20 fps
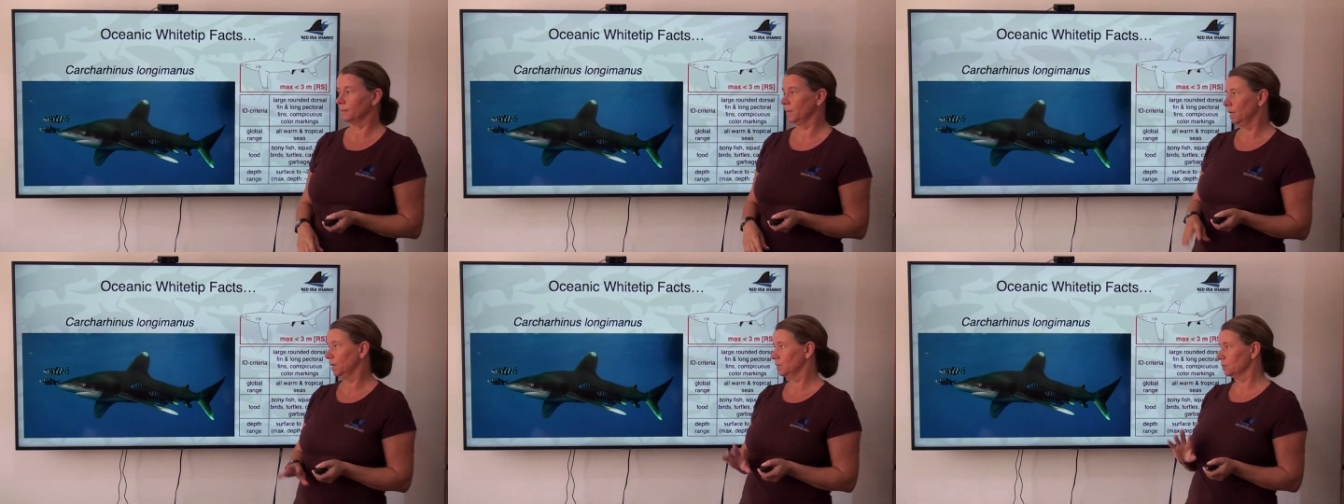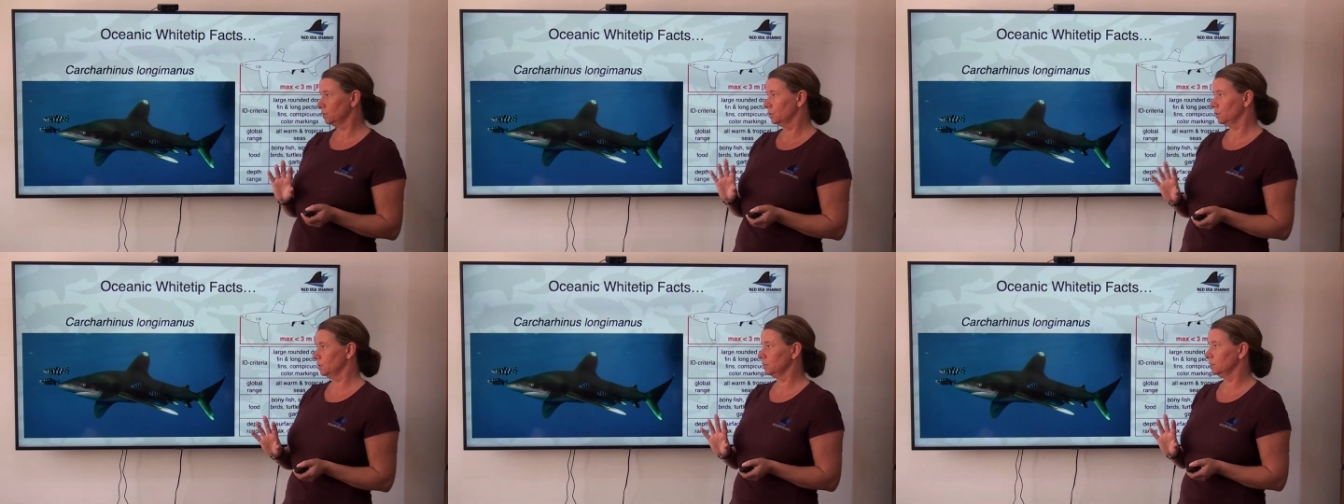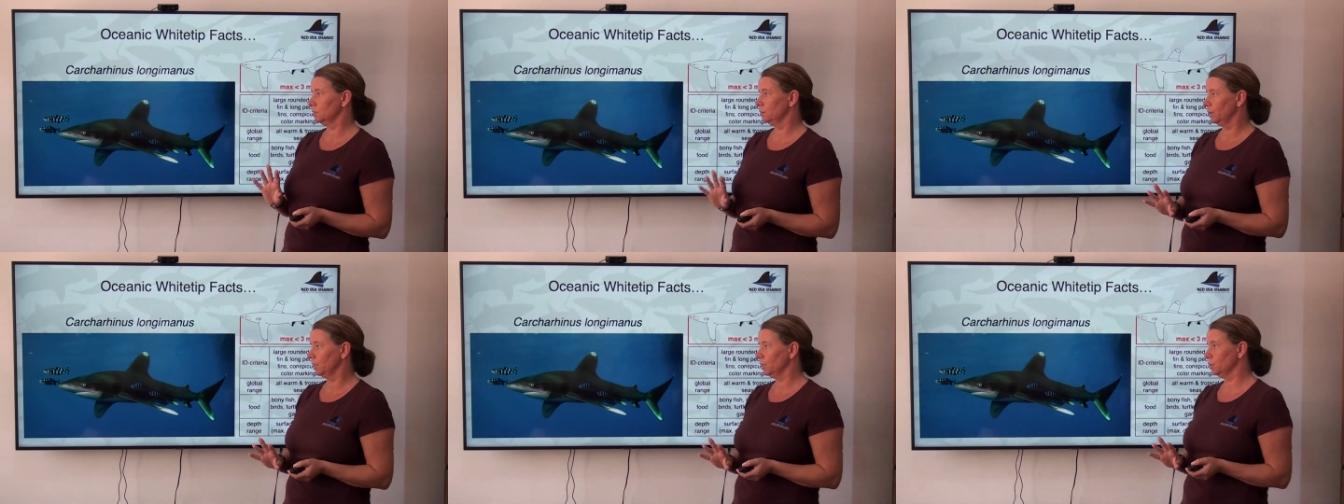Yeah, so this
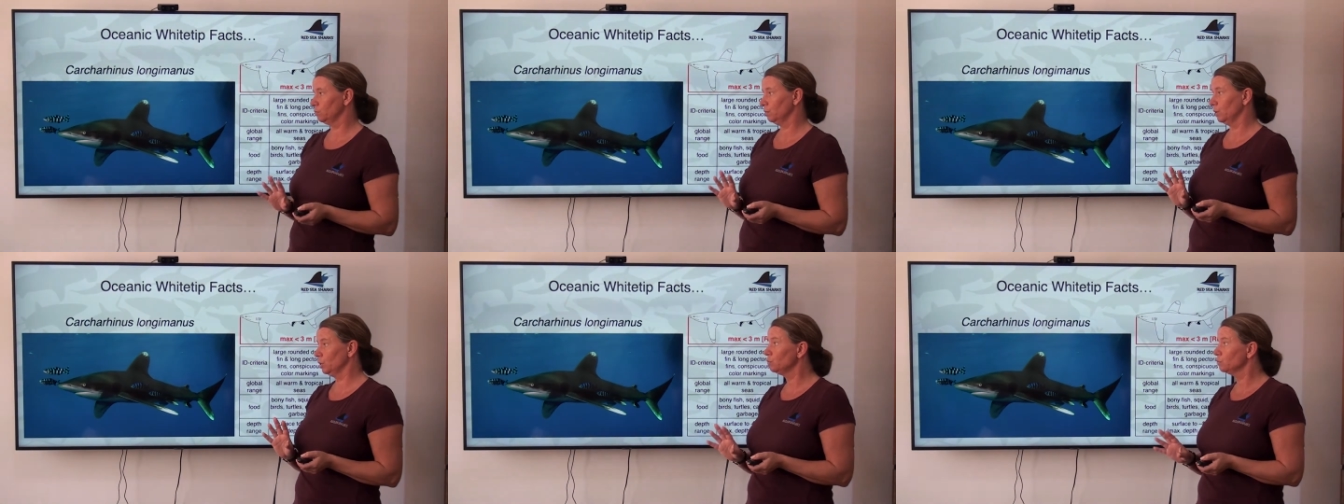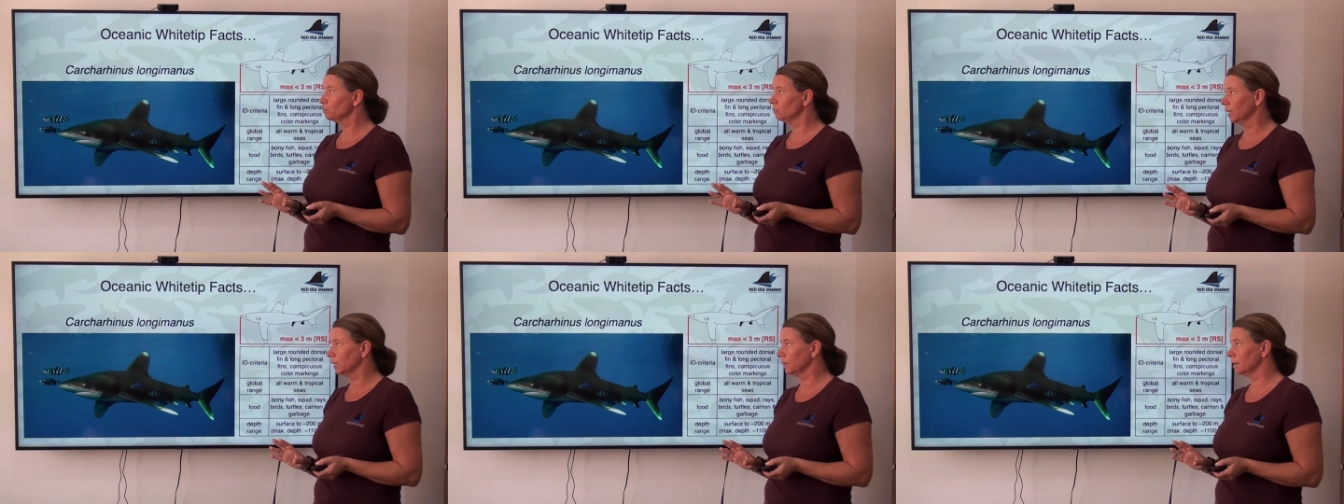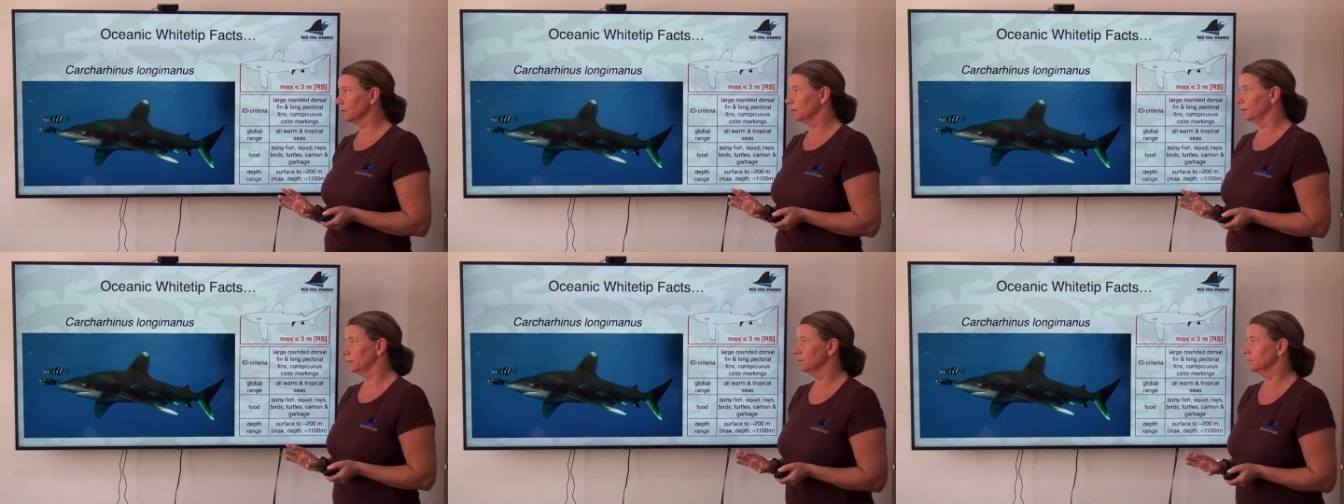is the best way to
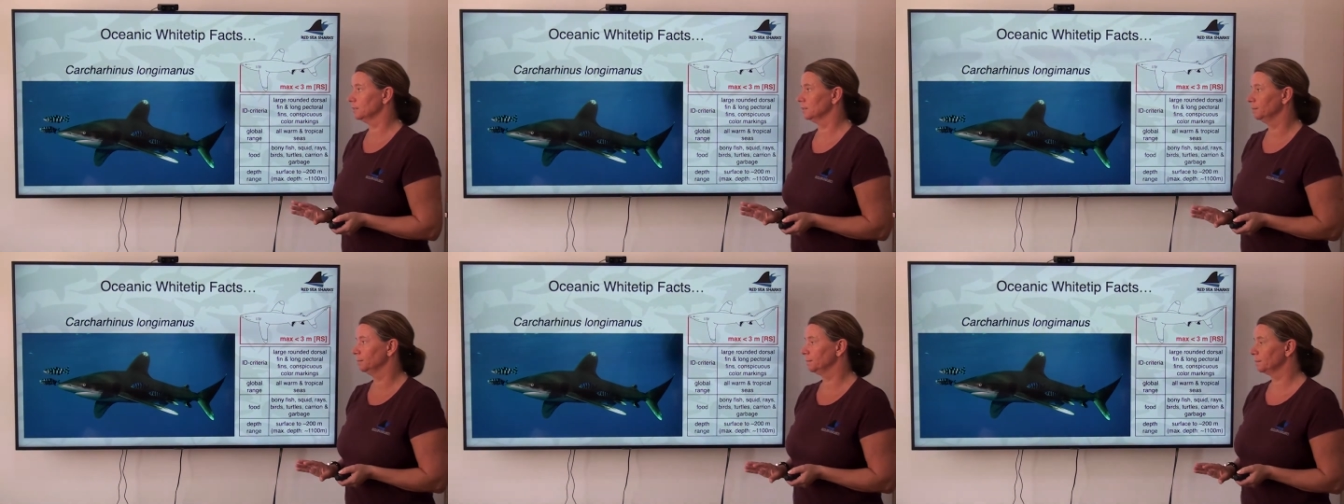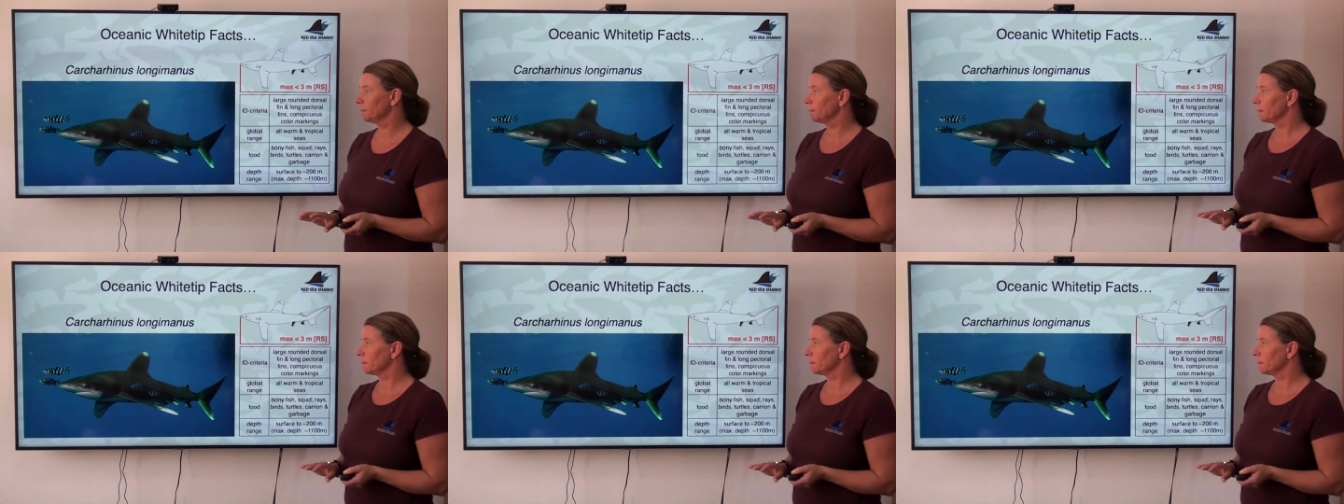recognize them.